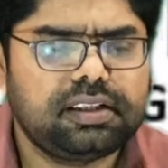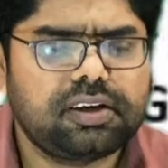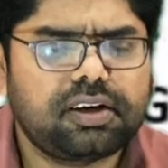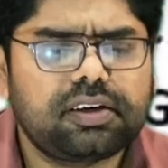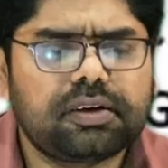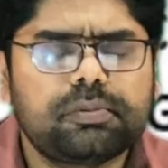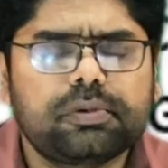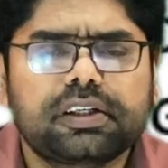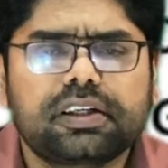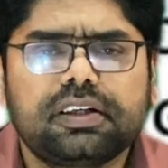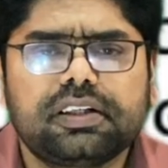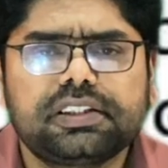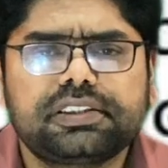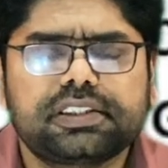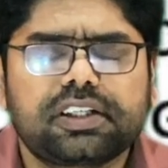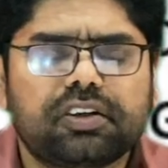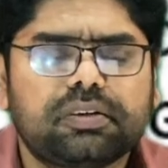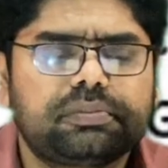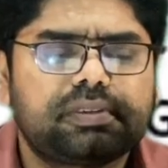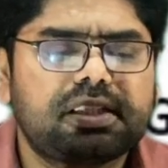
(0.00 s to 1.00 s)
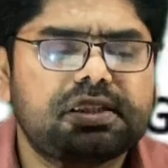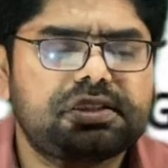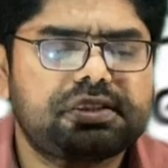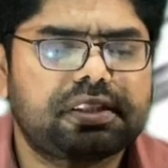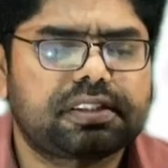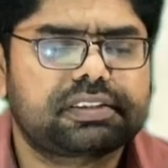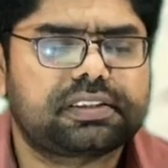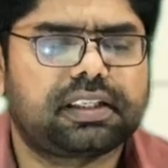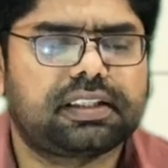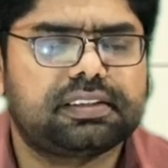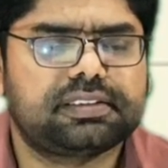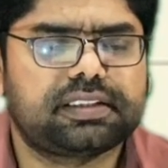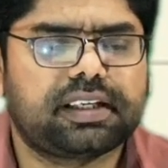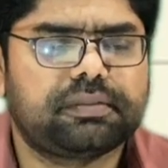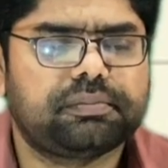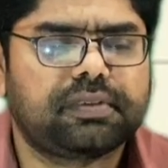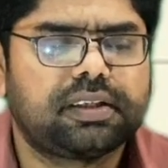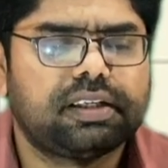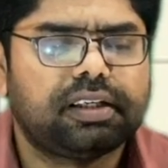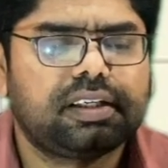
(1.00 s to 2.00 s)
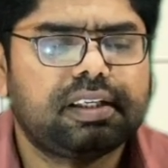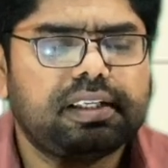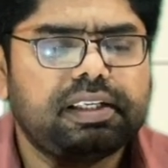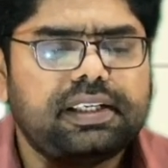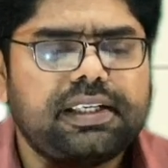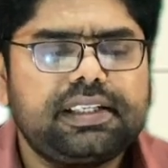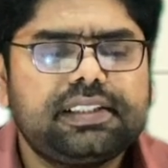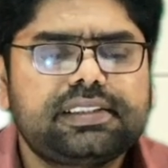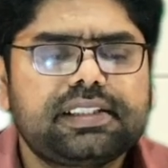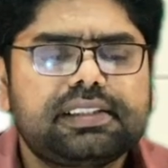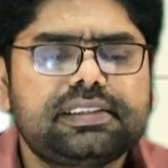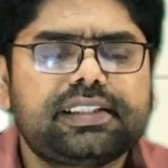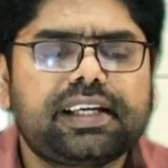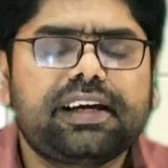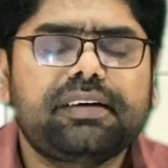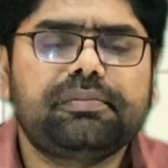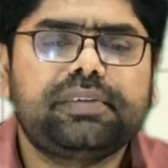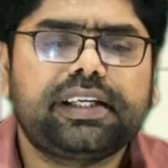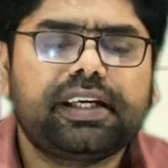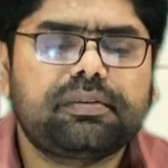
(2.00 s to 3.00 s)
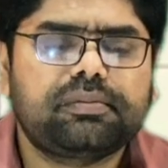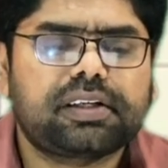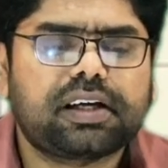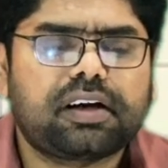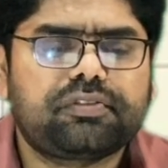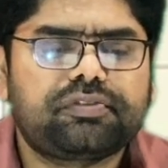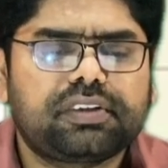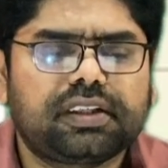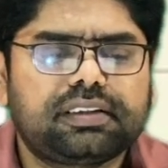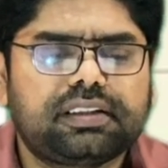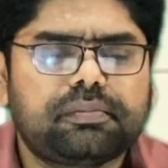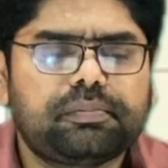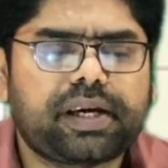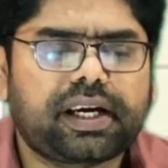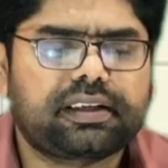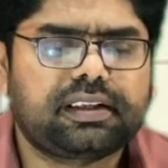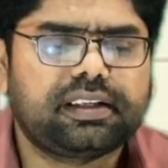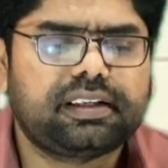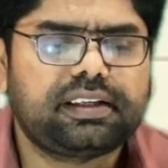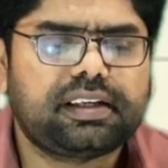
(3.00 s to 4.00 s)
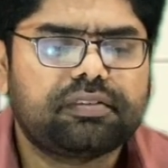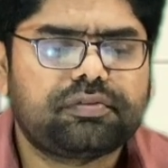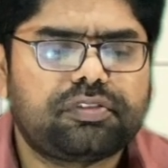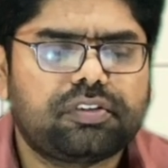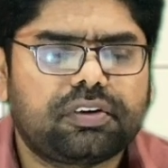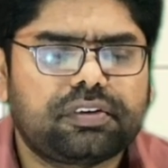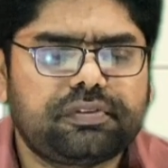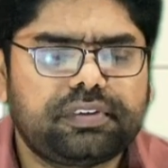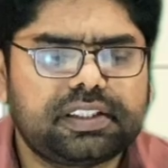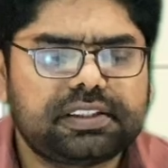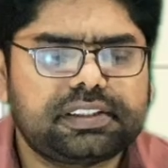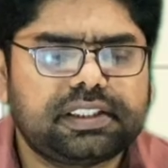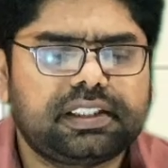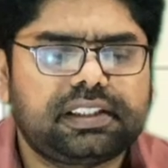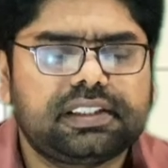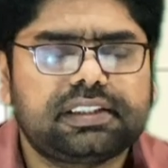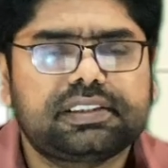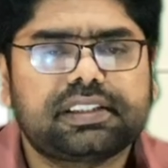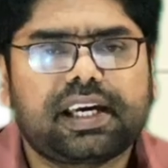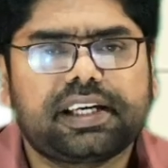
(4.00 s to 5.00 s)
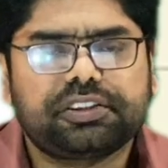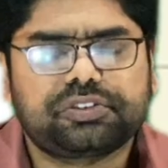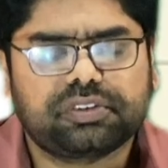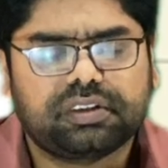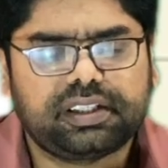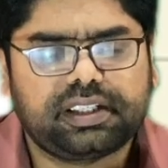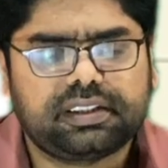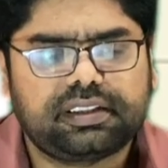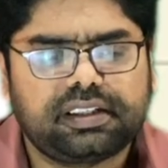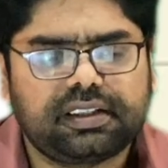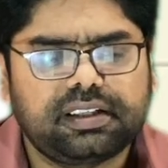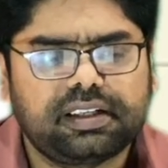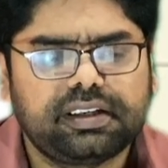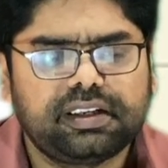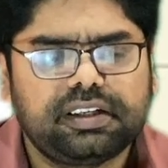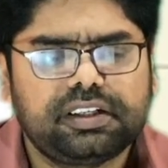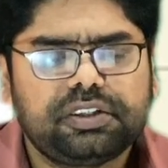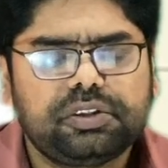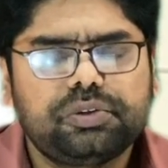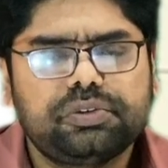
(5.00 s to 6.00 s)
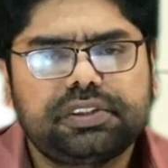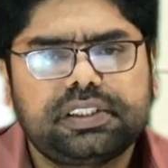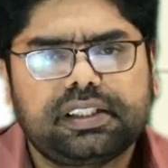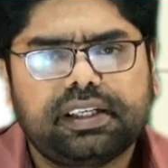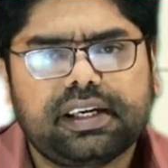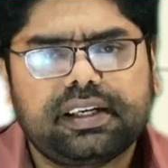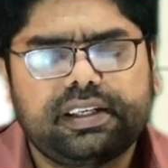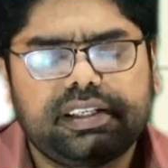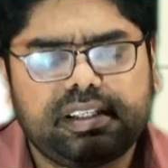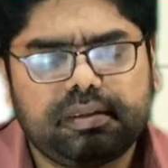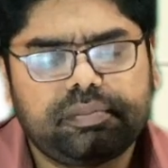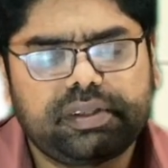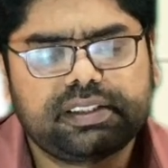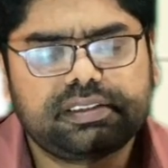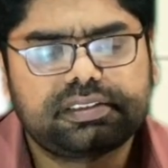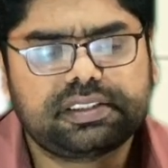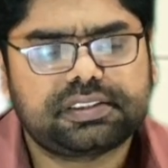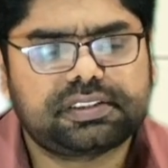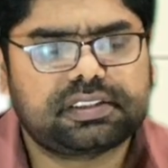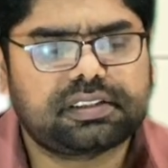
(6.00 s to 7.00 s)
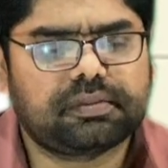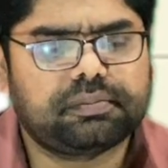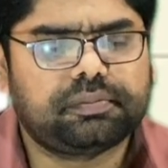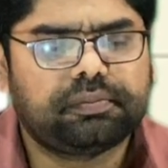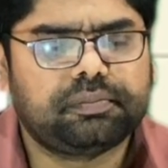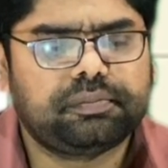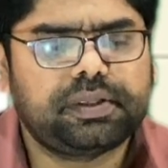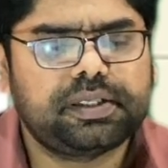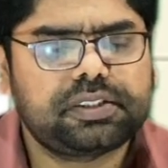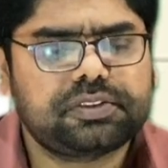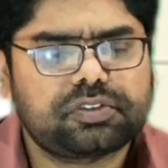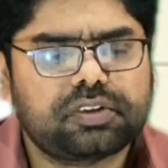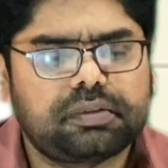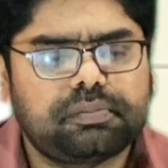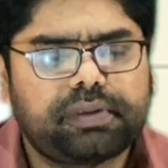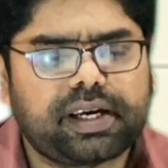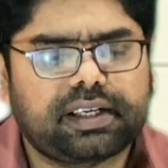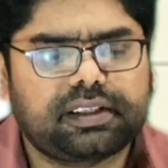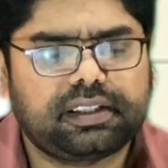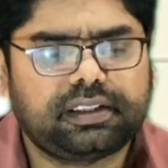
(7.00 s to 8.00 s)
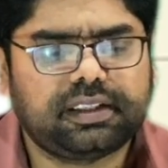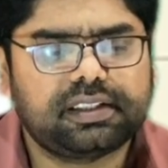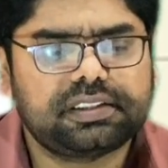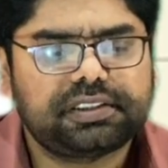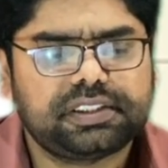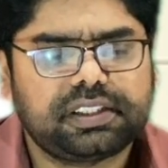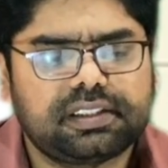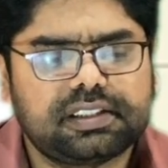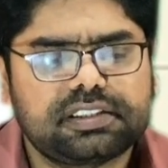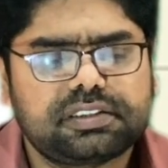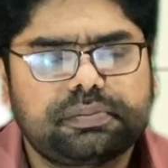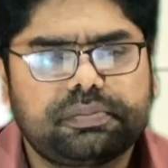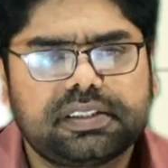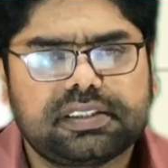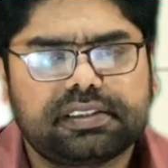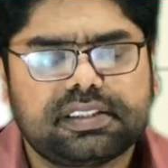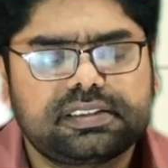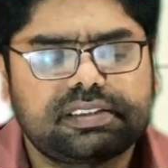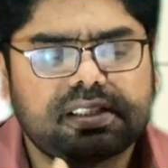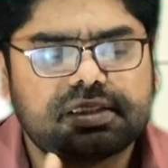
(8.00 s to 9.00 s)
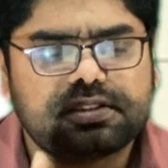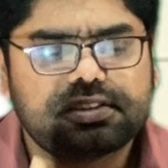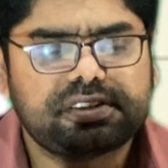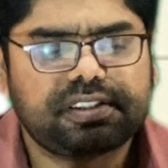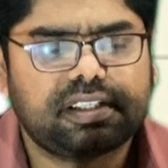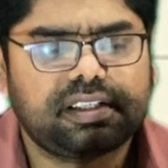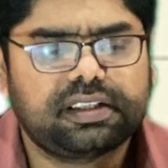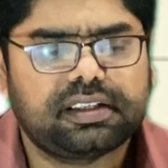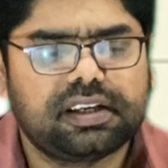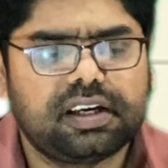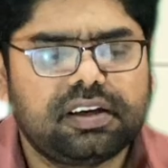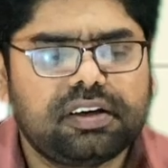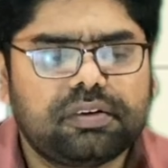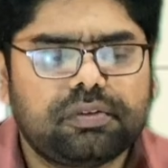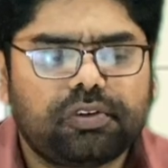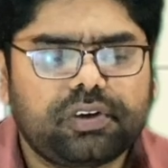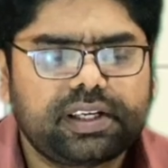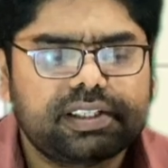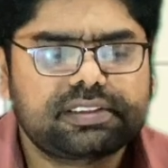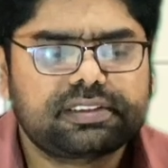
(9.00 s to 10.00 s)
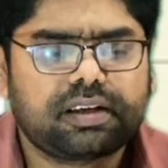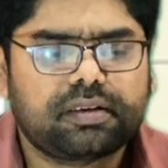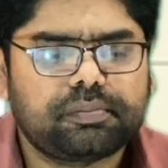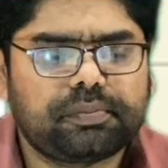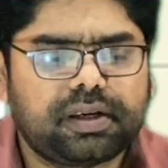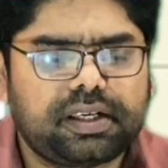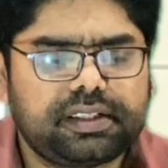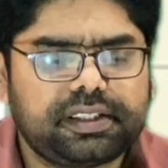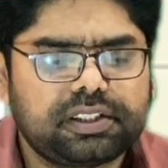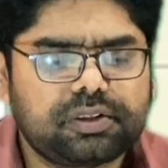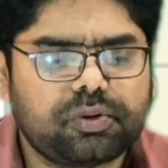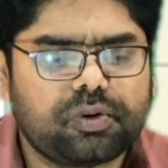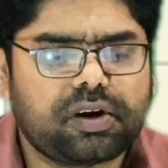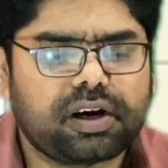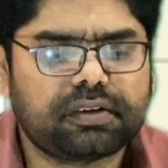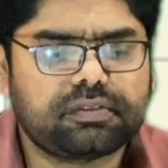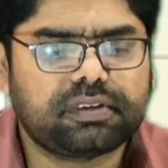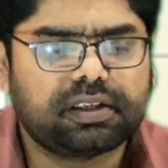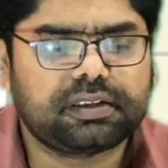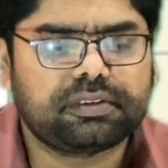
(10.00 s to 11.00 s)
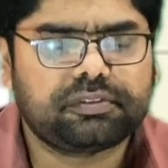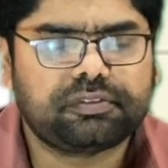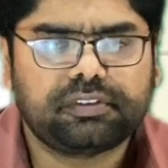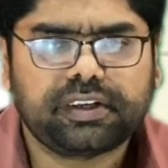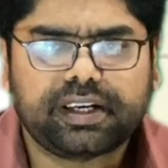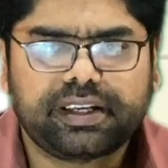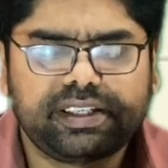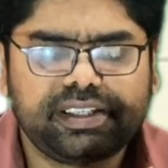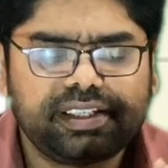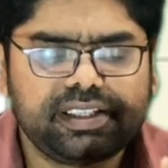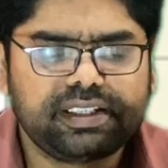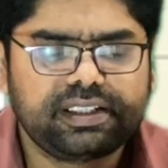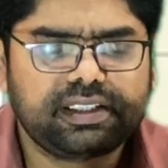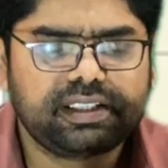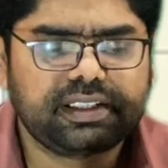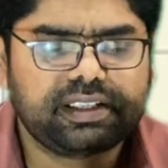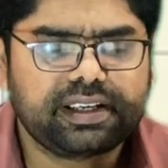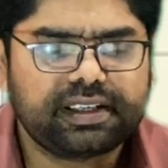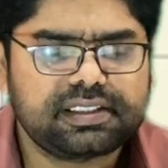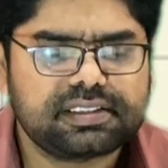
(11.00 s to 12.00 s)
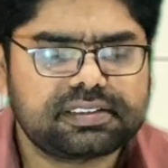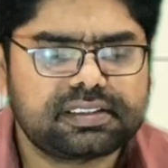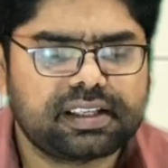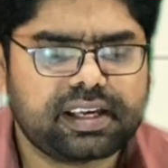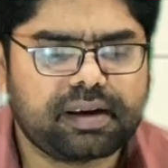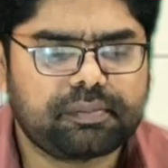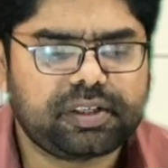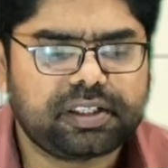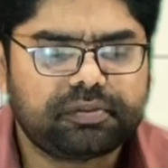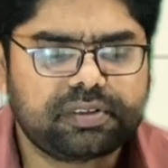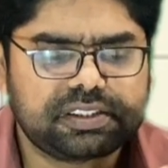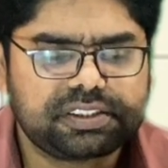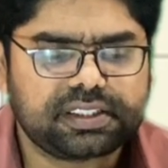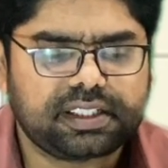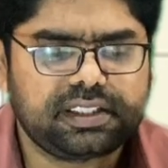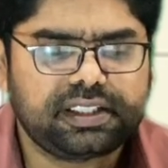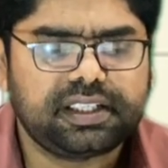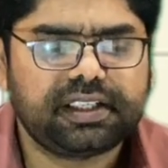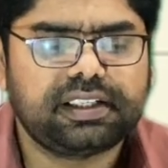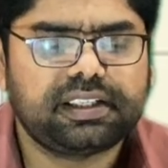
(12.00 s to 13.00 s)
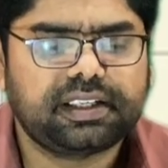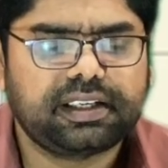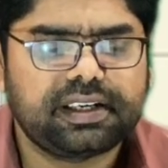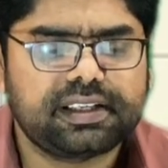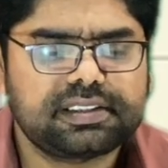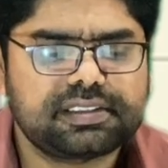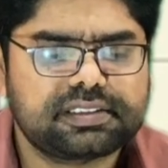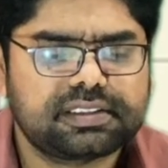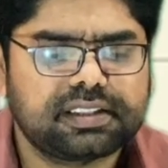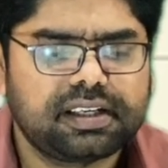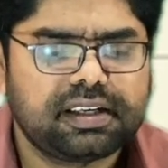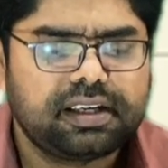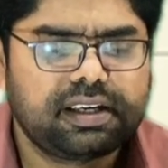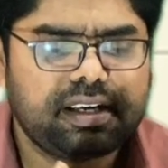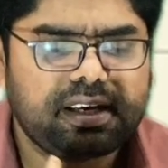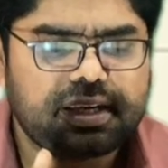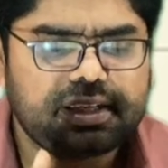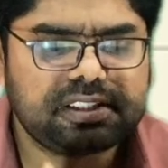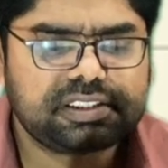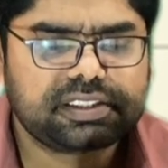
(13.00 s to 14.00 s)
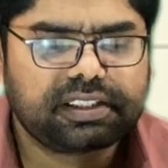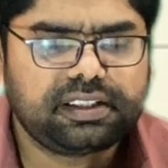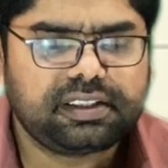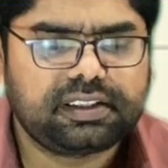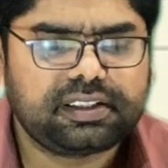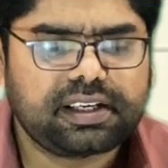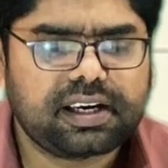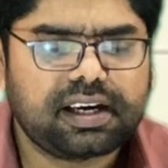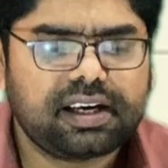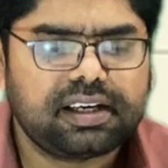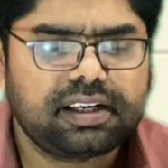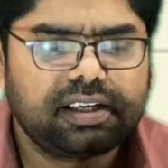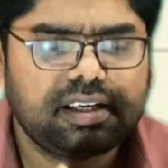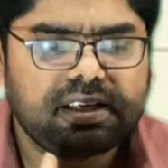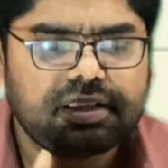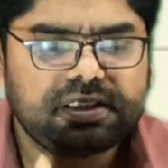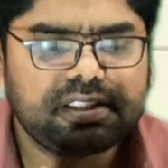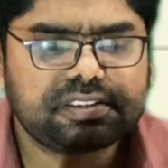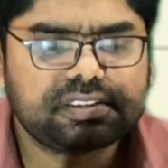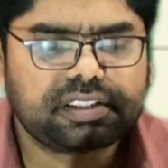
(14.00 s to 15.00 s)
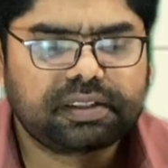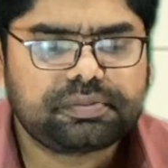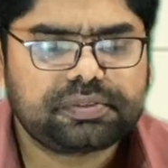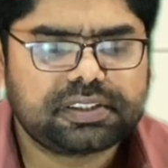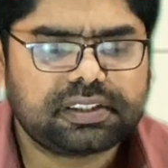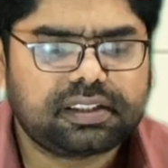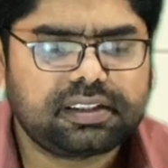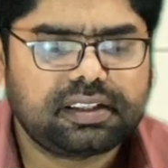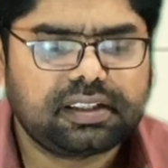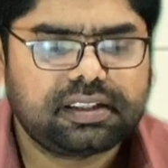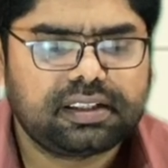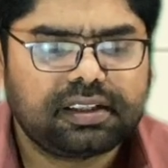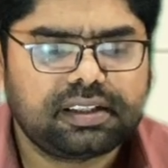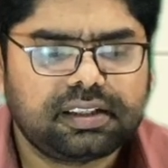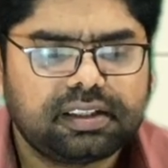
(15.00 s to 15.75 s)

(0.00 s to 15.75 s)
Now, nomenclature of the restriction enzyme. Each enzyme named after the bacterium for which it is isolated using a naming system based on bacteria, genus, species, and strain. For example, EcoRI, where E indicates, abbreviation E indicates Escherichia, description